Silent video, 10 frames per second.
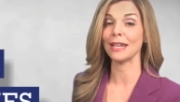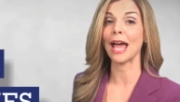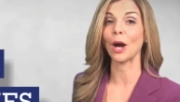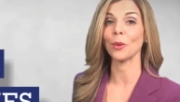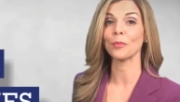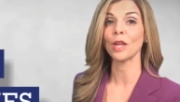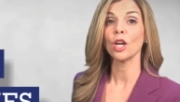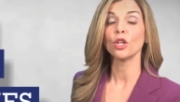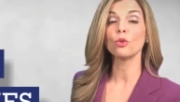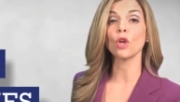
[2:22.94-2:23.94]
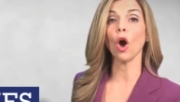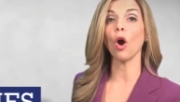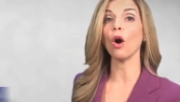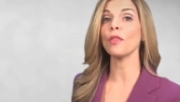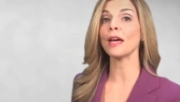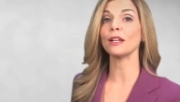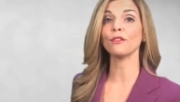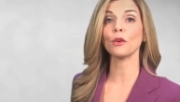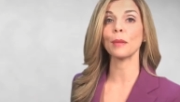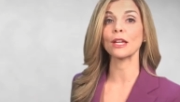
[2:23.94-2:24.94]
Now, Use all that
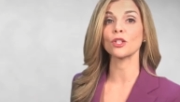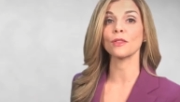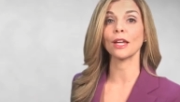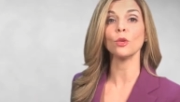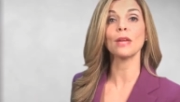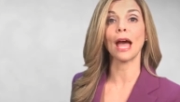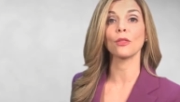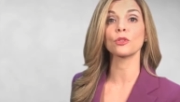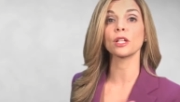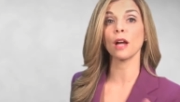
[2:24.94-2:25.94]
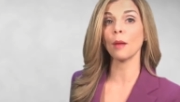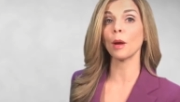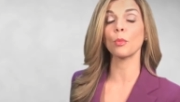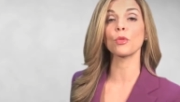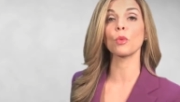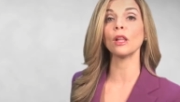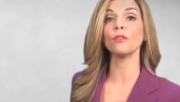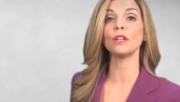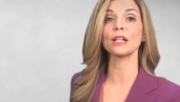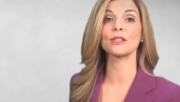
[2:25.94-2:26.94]
information that you gather to come up with
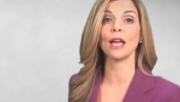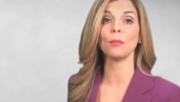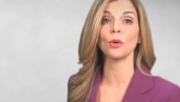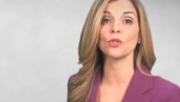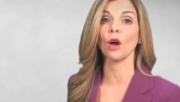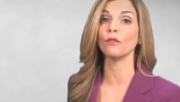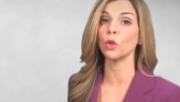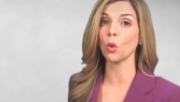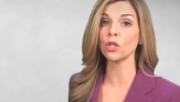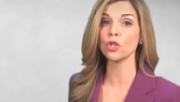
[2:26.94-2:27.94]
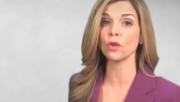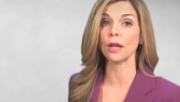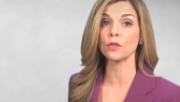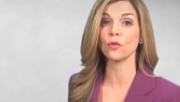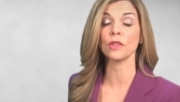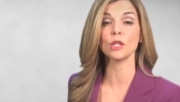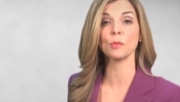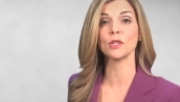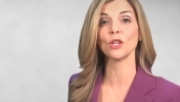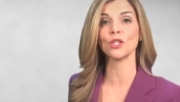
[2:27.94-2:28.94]
relevant examples of your strengths for this
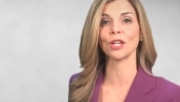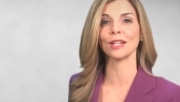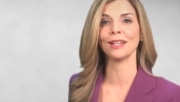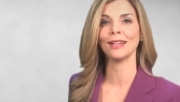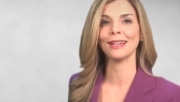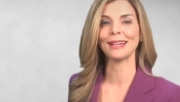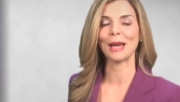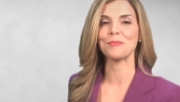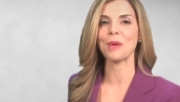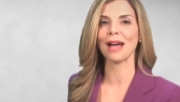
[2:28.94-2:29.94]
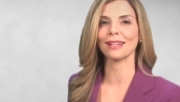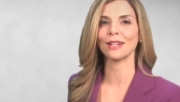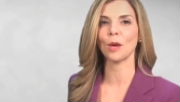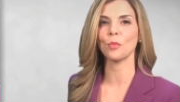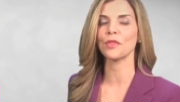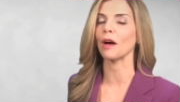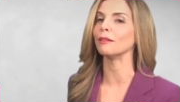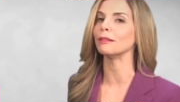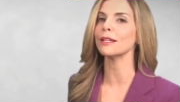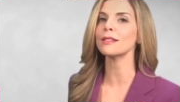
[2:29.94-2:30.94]
position and back it up with
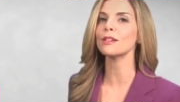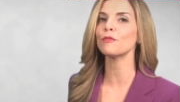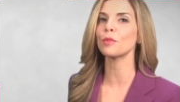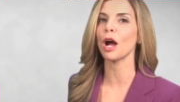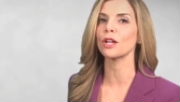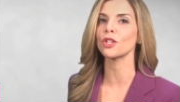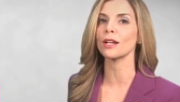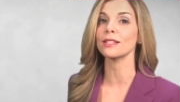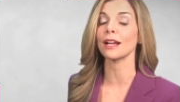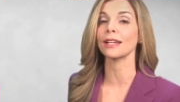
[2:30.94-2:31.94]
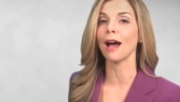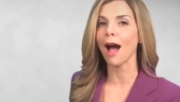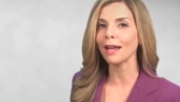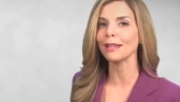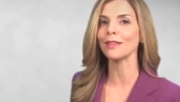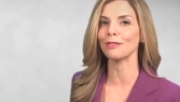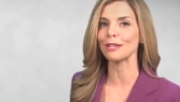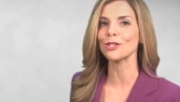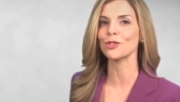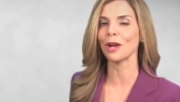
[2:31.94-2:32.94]
a list of projects that can highlight
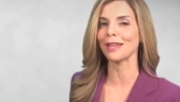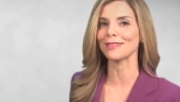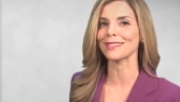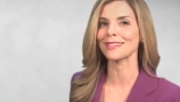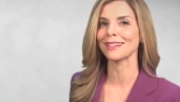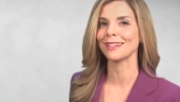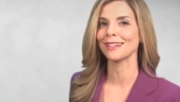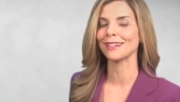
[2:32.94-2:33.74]
these strengths.